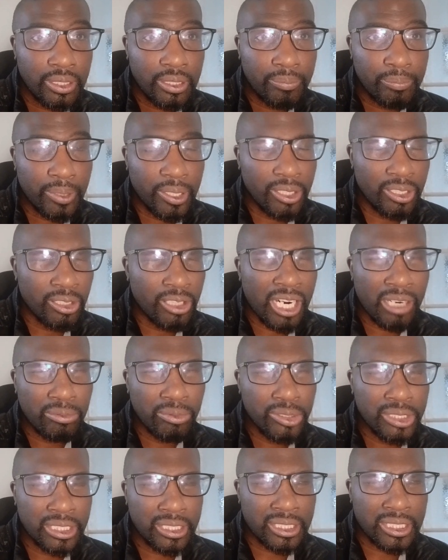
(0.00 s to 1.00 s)
But
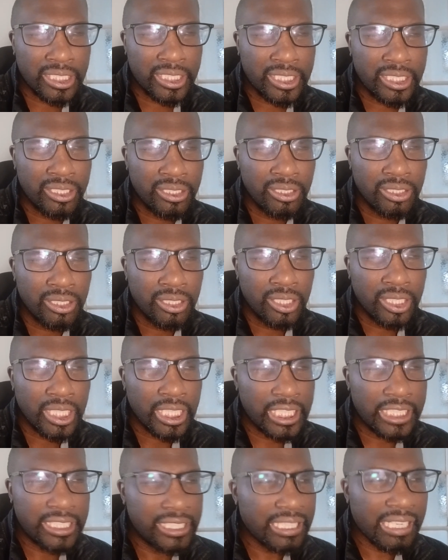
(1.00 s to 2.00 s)
ironically,
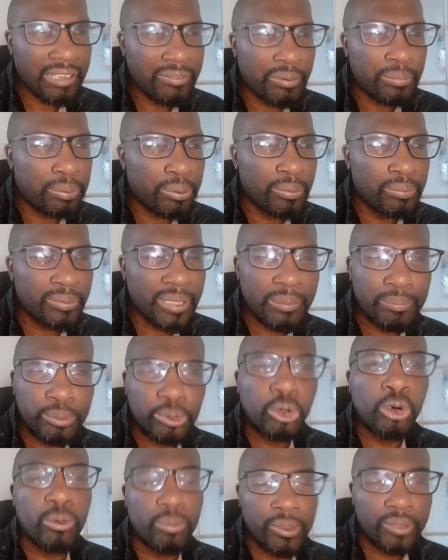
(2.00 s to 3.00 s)
he didn't have a problem at
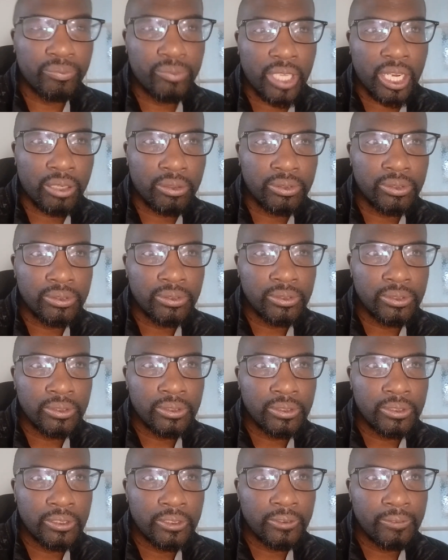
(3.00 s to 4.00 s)
Dortmund though.
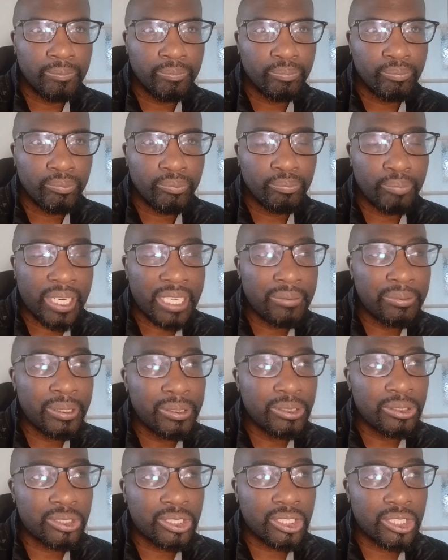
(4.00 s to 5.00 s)
Maybe
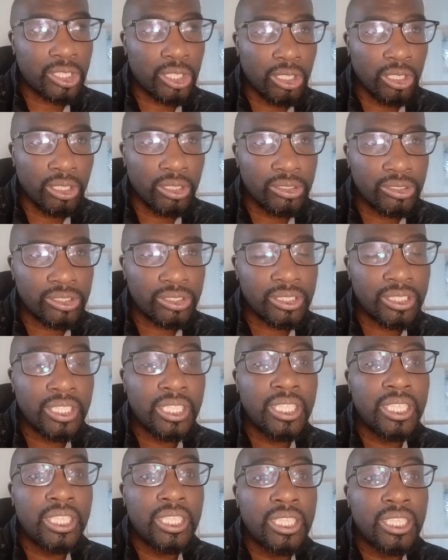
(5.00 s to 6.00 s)
it's because
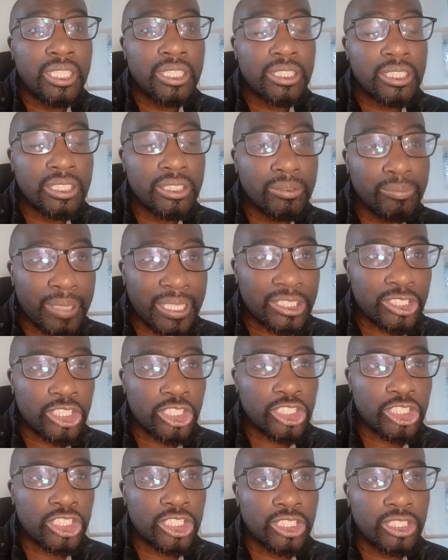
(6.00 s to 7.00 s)

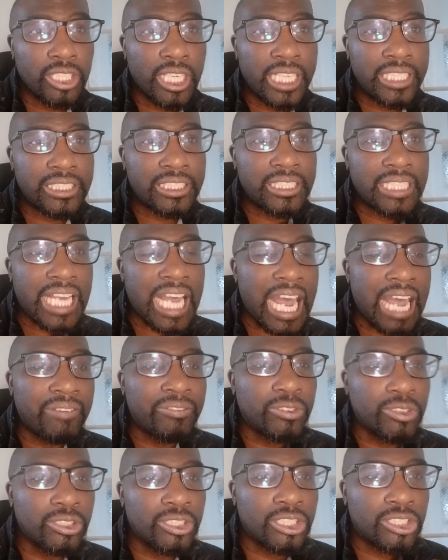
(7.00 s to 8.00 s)
Manchester United
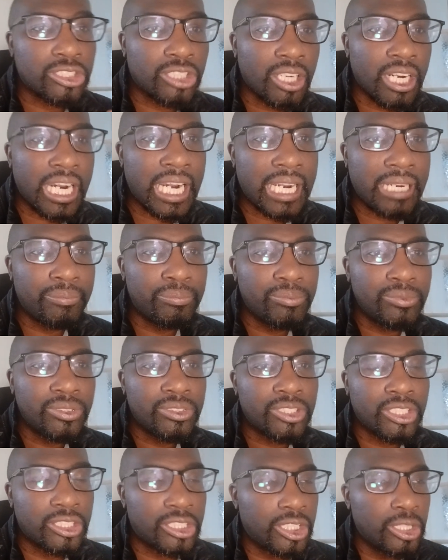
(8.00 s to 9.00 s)
haven't got the time
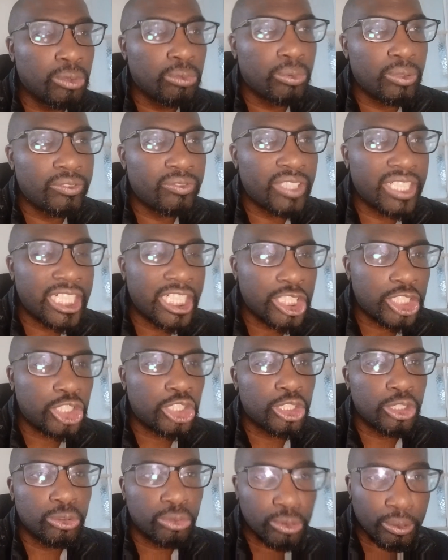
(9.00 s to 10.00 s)
to deal with
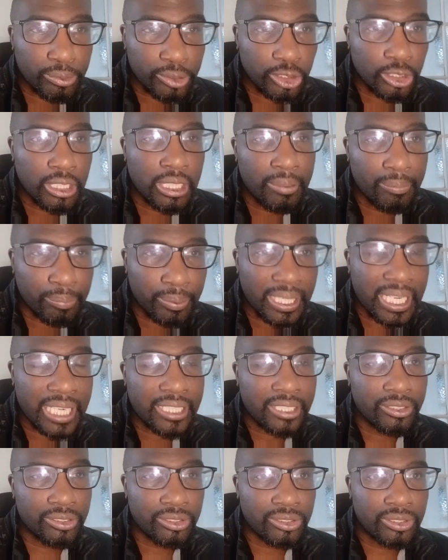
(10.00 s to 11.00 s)
issues with certain
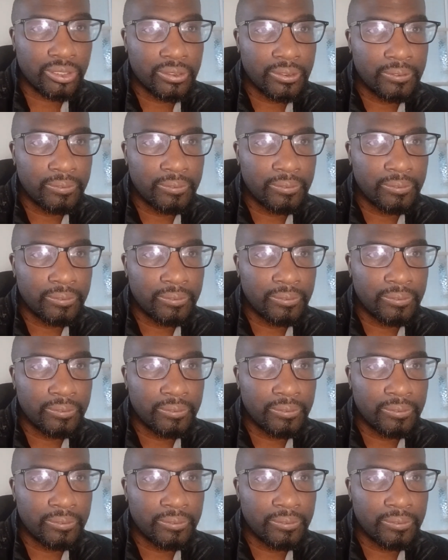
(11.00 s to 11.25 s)
players.